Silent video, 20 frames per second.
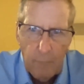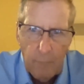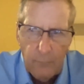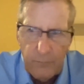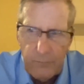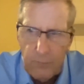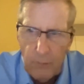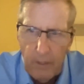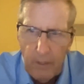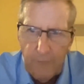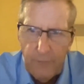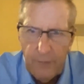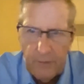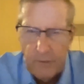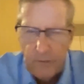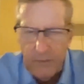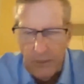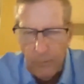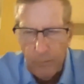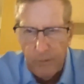So I think
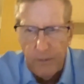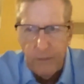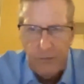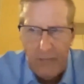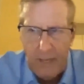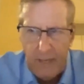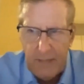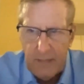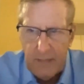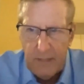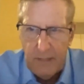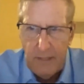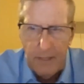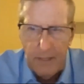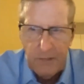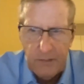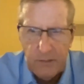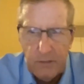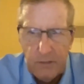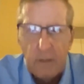that there is that
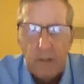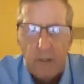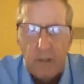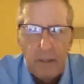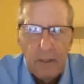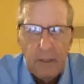connection,